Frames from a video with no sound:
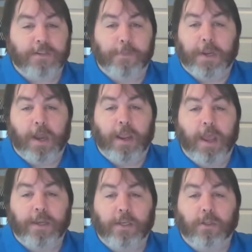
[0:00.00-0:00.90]
I mean,
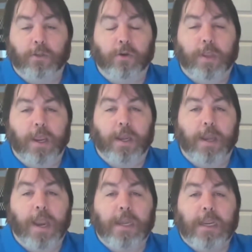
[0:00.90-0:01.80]
I didn't look at
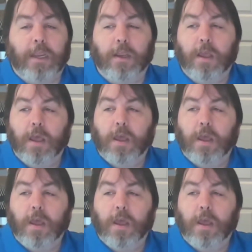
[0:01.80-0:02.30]
any